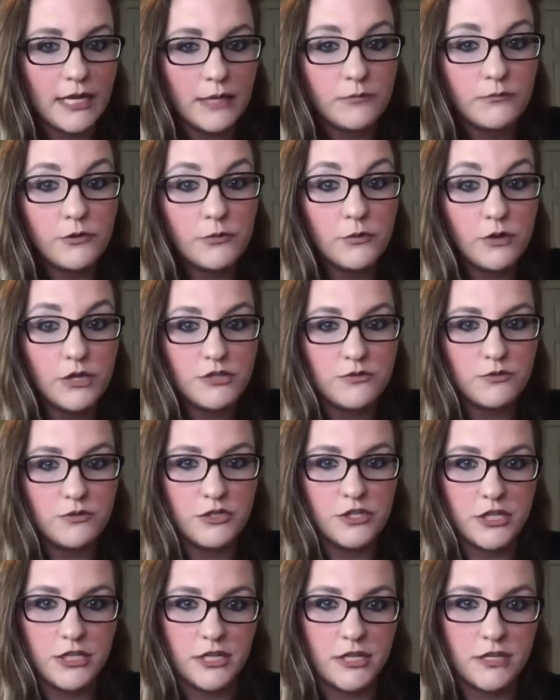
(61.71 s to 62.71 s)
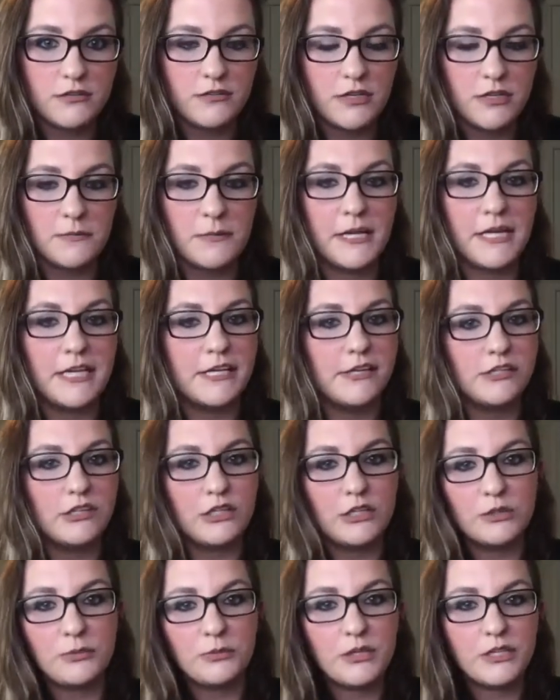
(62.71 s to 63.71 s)
I'm from West Virginia, so you might hear a
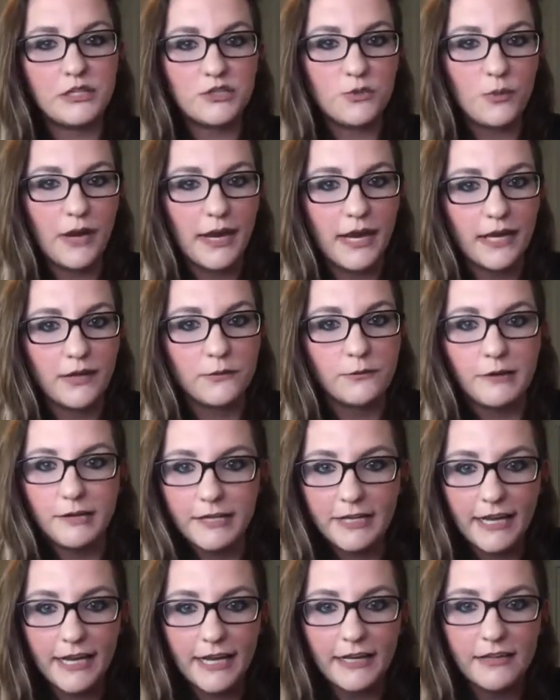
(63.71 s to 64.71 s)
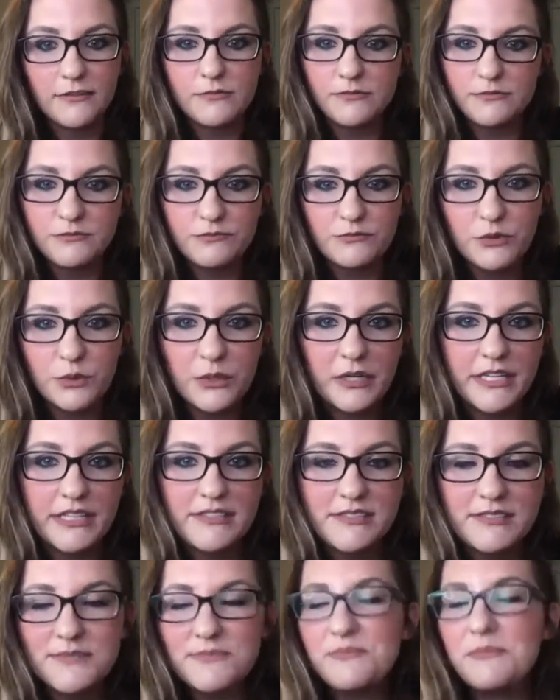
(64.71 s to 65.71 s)
little bit of twang redneck
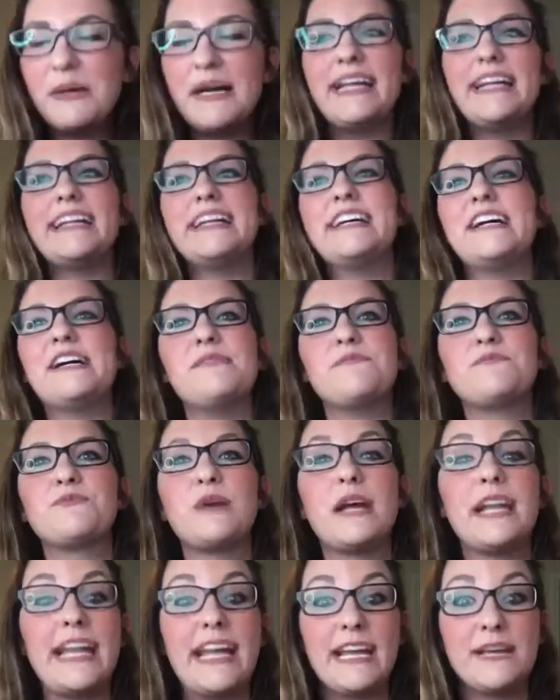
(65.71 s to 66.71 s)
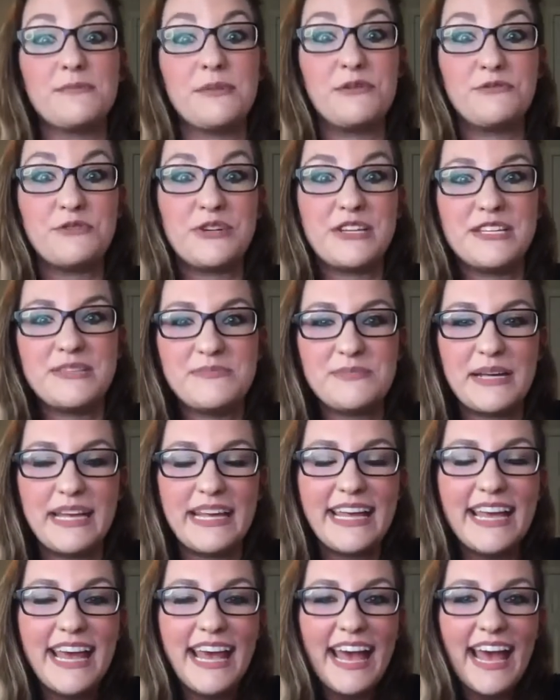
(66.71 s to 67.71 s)
voice, but, redneck in my voice,
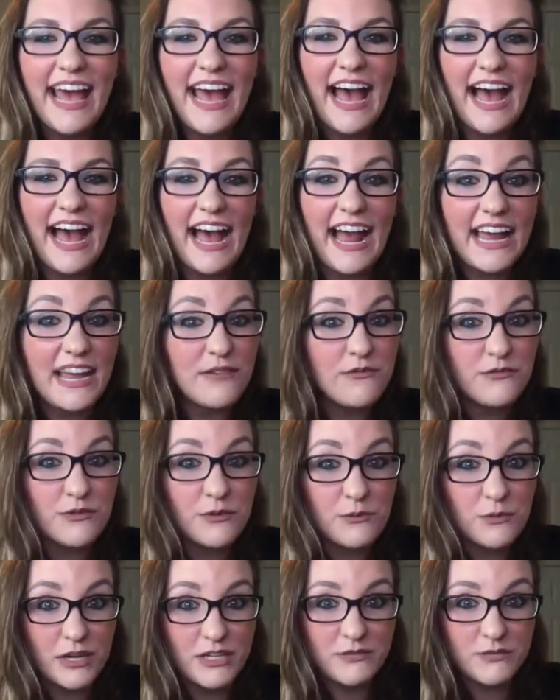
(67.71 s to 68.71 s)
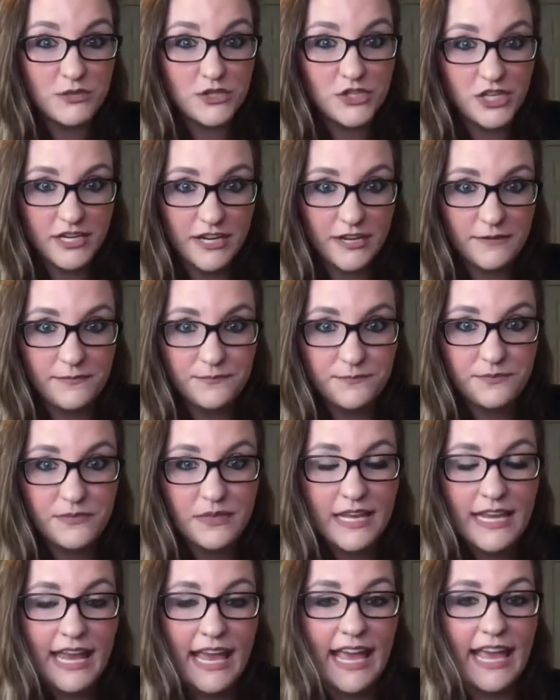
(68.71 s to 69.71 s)
but I am from West Virginia,
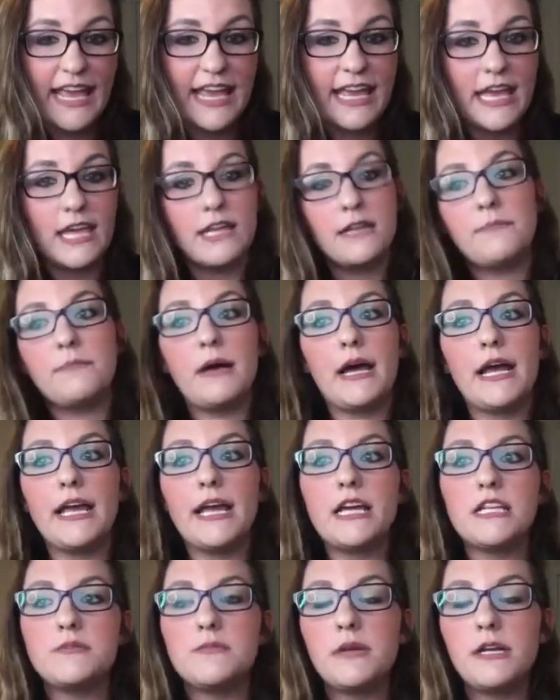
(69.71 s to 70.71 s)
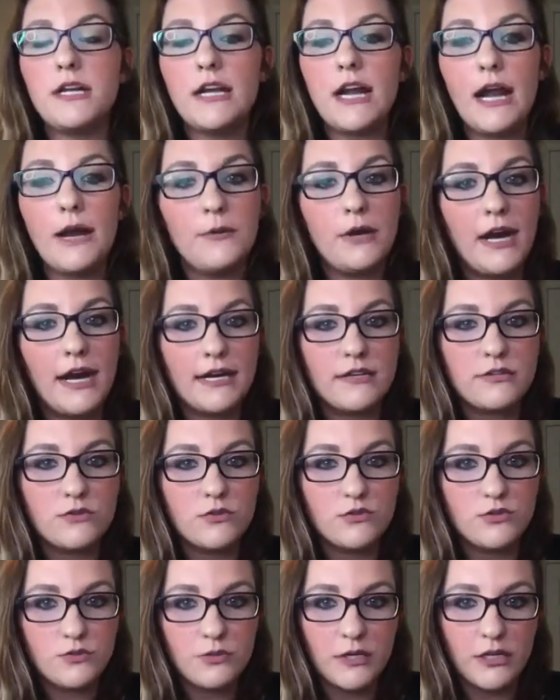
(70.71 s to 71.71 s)
and my husband and I were high
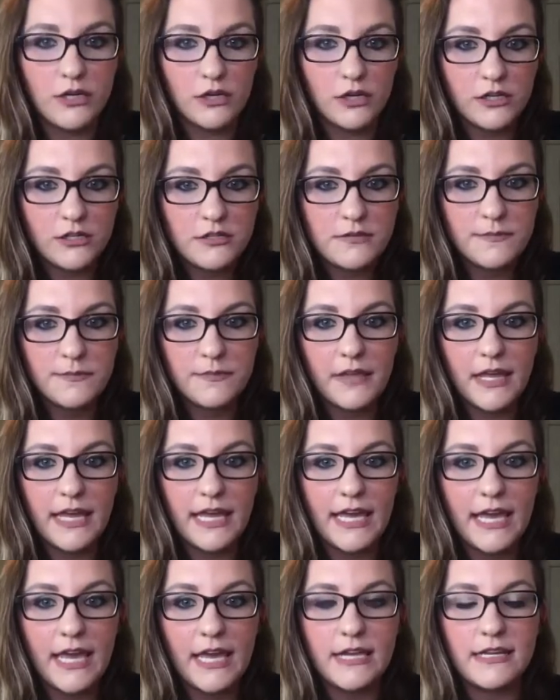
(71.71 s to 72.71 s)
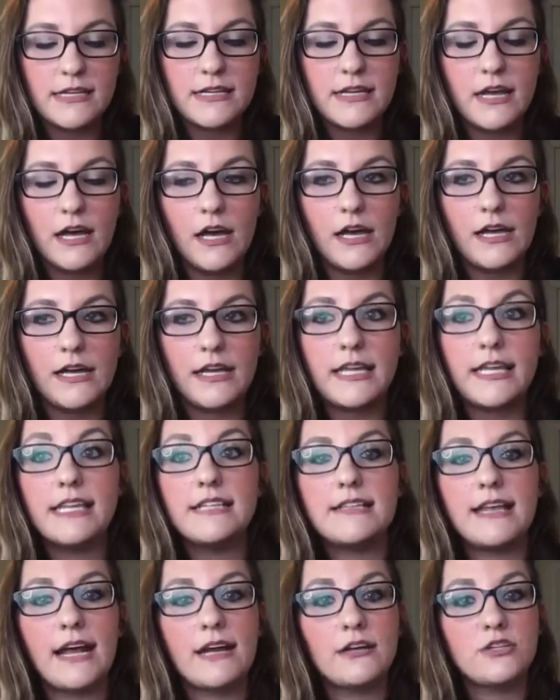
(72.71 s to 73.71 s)
school sweethearts, and,
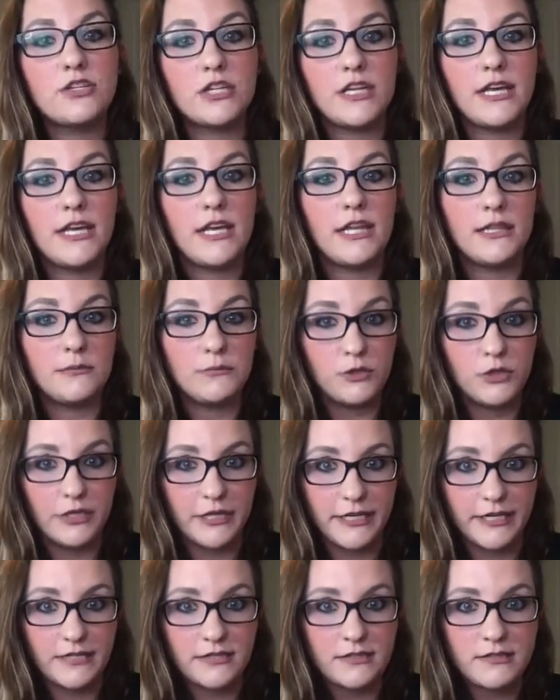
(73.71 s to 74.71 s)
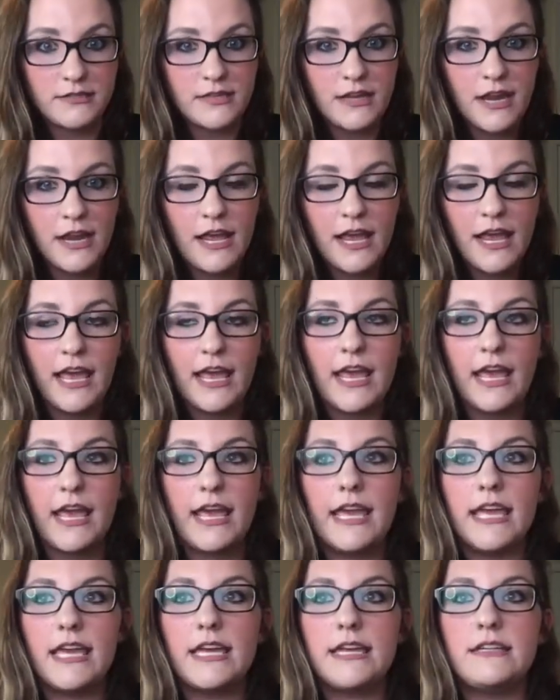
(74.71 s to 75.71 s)
he's actually in the Marines,
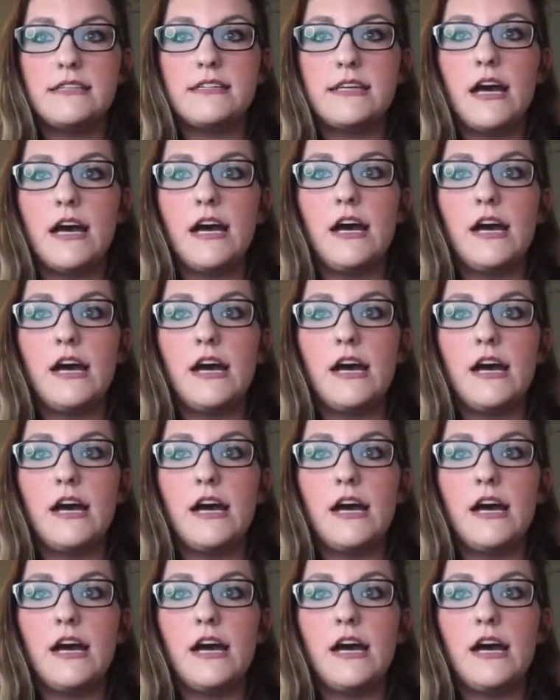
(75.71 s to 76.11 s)
and,